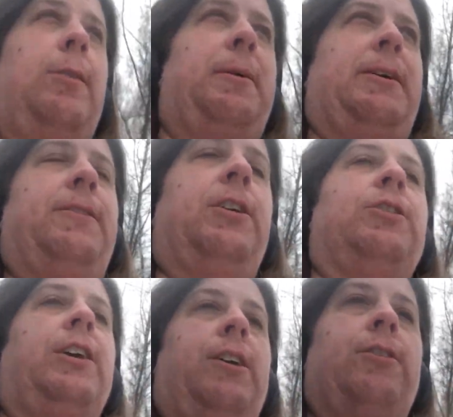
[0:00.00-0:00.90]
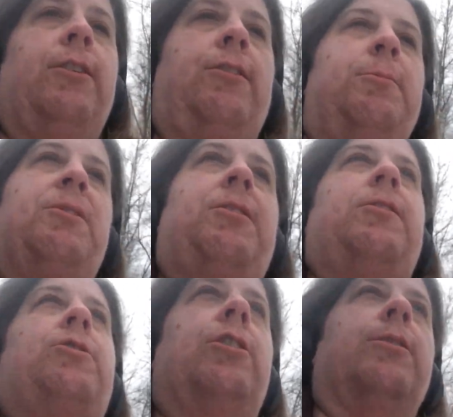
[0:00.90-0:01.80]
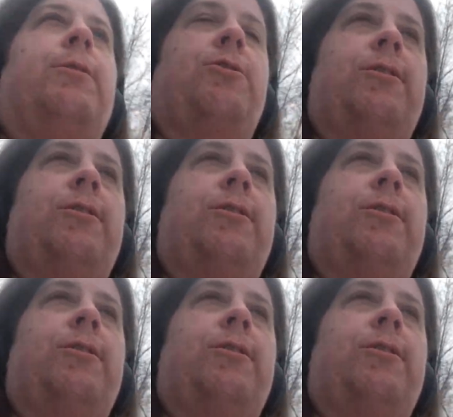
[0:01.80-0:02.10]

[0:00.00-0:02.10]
up having a green Christmas this year, which